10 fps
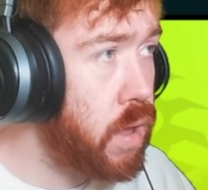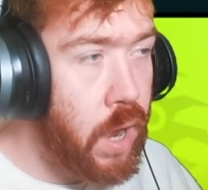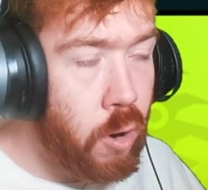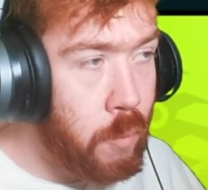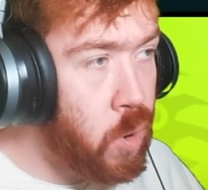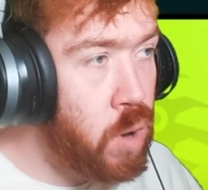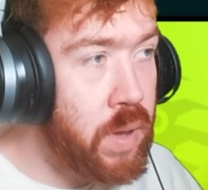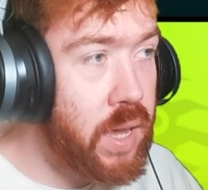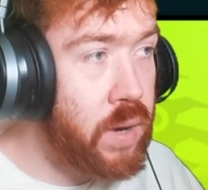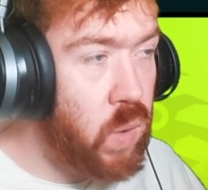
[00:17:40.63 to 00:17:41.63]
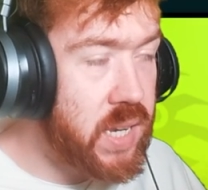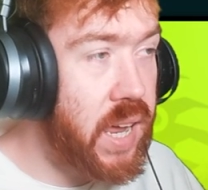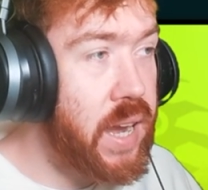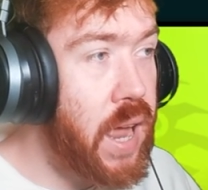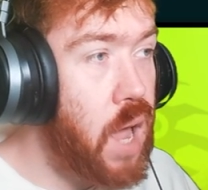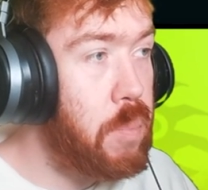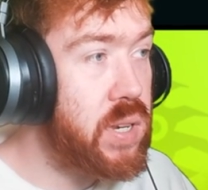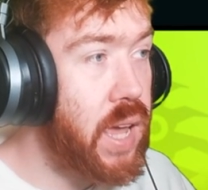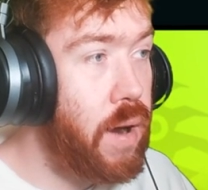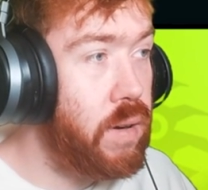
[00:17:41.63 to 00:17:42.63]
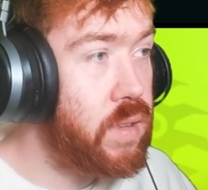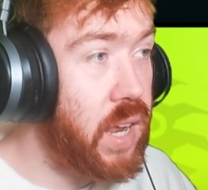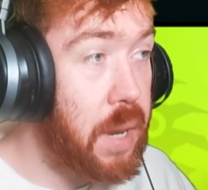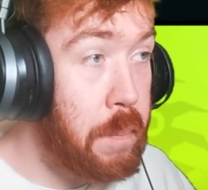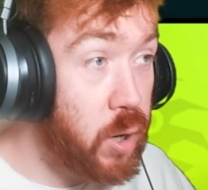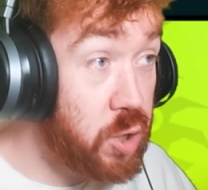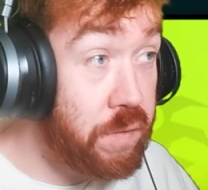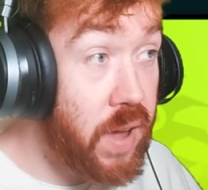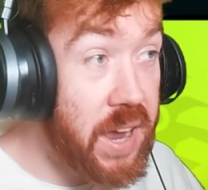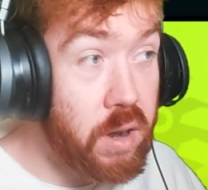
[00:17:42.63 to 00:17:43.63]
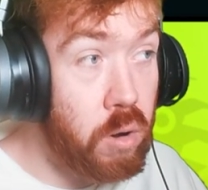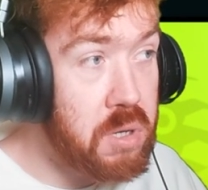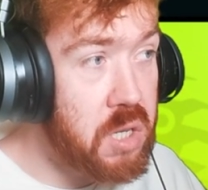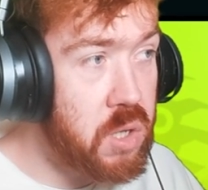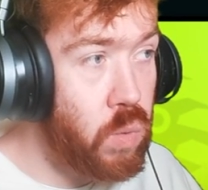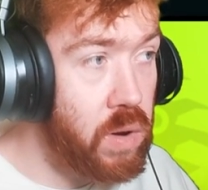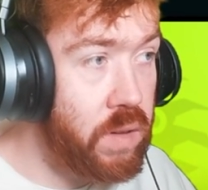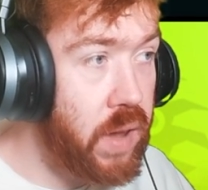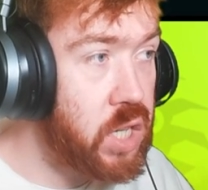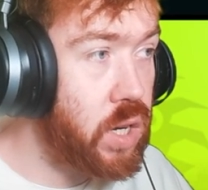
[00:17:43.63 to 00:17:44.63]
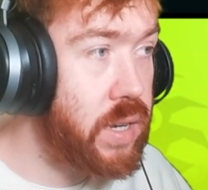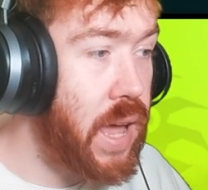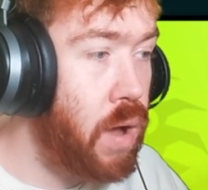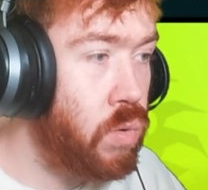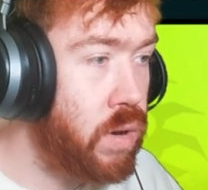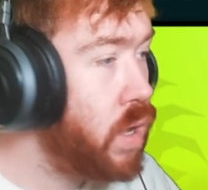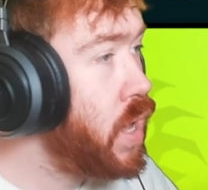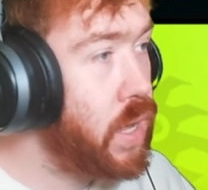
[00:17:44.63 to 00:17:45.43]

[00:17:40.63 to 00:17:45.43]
Hellbrum, once again, a natted boss character that can petrify and also as well evasion down.